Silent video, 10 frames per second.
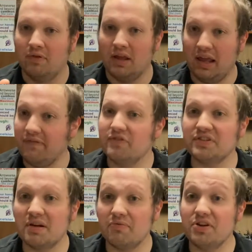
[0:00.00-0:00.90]
If for
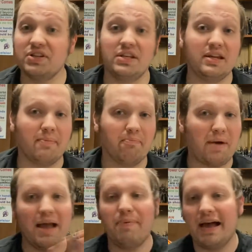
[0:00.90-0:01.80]
some reason you
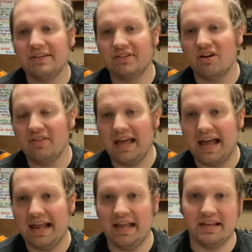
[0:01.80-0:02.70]
bypassed all
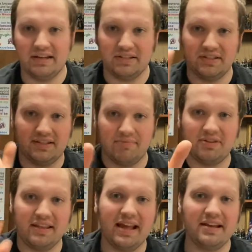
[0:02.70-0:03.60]
that and you just skipped
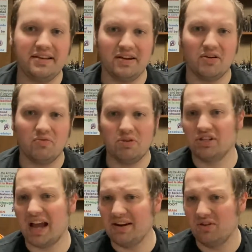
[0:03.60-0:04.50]
to the end here, which
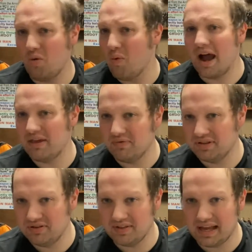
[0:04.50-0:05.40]
I don't know why you would
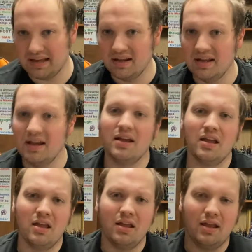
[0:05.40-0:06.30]
do that,
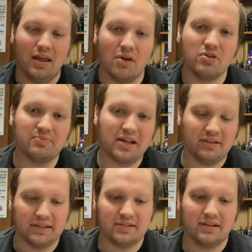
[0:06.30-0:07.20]
here was my
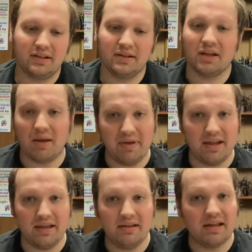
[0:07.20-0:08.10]
list. Coming
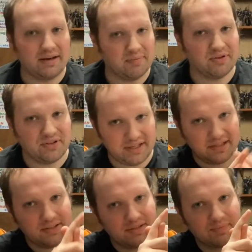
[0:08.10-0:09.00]
in at number
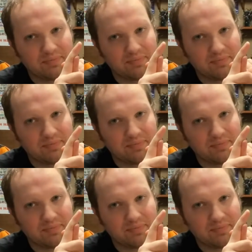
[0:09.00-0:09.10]
six,